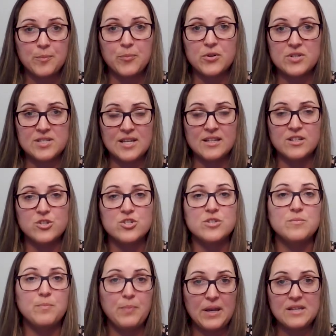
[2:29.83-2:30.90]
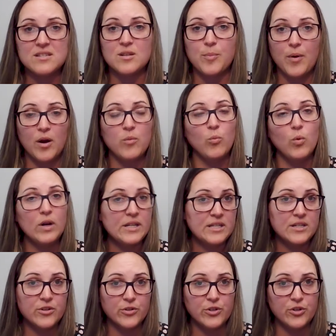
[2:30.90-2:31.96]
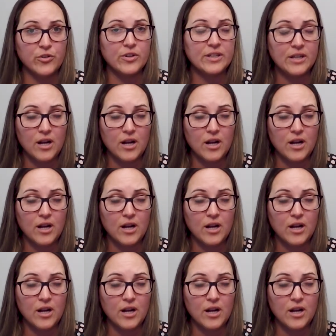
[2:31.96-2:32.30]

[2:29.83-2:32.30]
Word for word: percentage based upon what year you're in